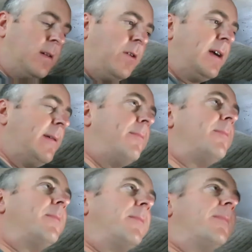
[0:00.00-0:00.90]
all right.
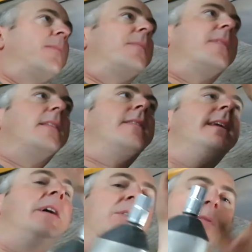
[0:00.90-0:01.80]

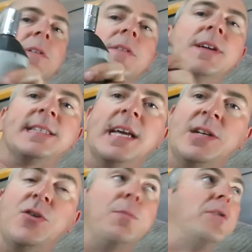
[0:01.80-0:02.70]
Now the
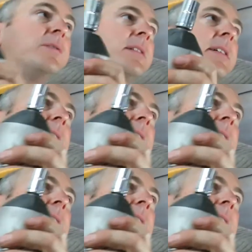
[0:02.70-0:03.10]
center bolt.